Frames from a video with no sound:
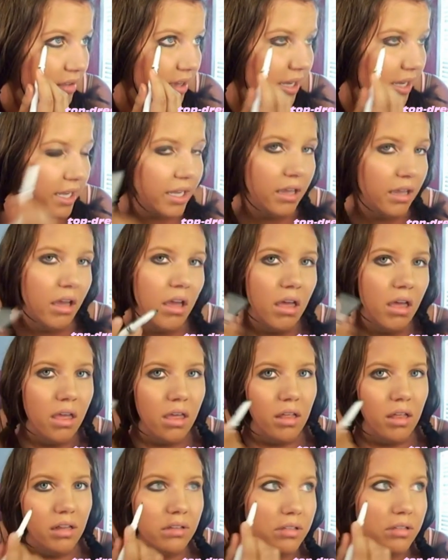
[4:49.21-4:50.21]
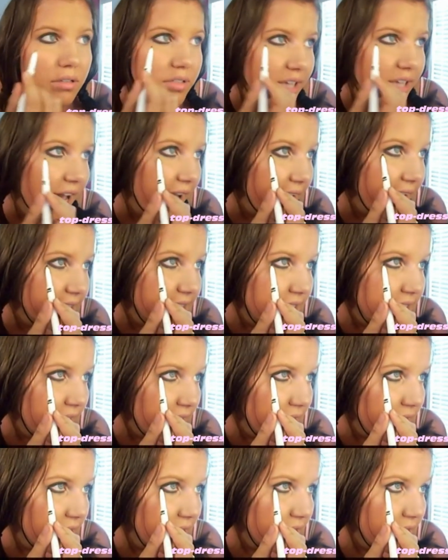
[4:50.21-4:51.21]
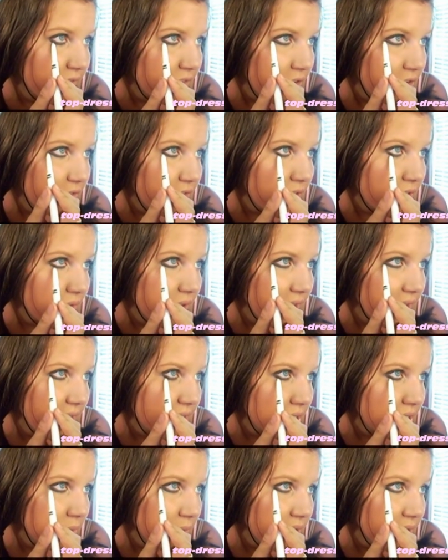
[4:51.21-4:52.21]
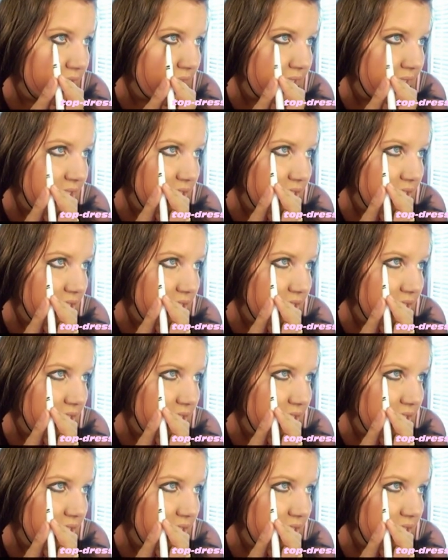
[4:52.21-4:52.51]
You might, like, lose eyesight for a few days,